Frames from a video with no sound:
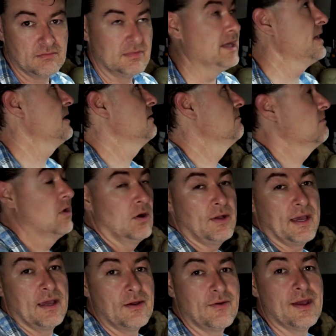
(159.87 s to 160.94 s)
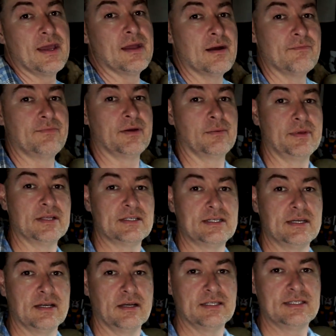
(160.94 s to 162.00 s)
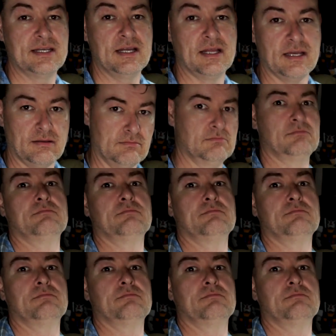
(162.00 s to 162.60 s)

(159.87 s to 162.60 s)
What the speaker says: Like, okay, great, I'm filming the ceiling.